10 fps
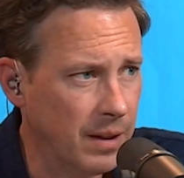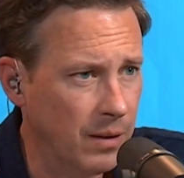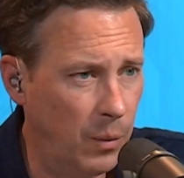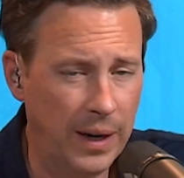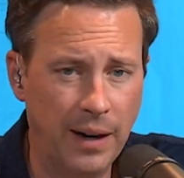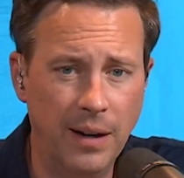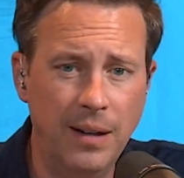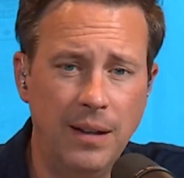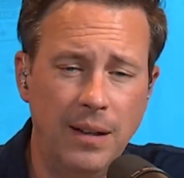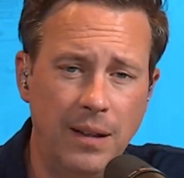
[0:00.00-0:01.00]
where
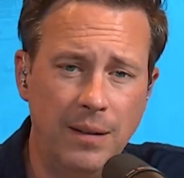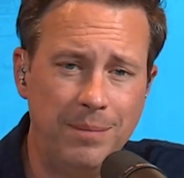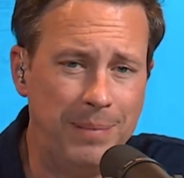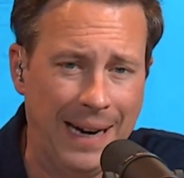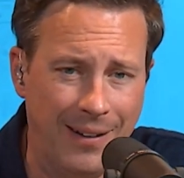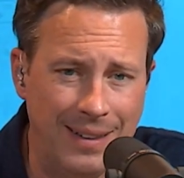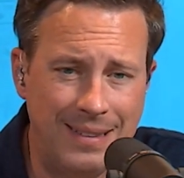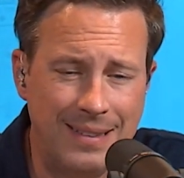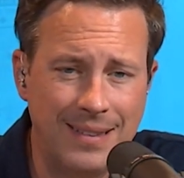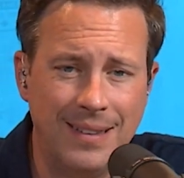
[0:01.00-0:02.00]

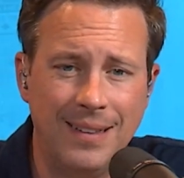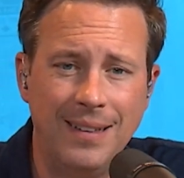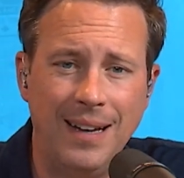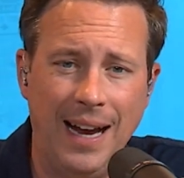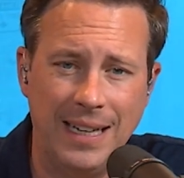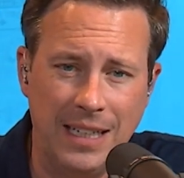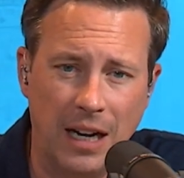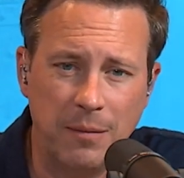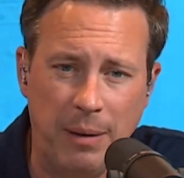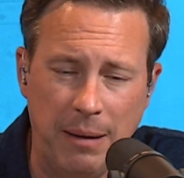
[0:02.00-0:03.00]
parents and
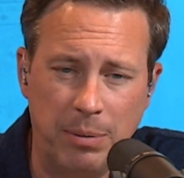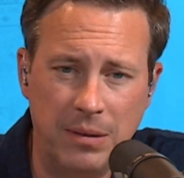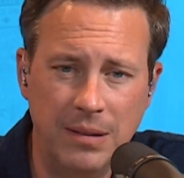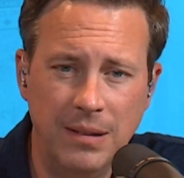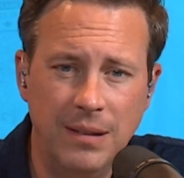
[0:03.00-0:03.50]
young people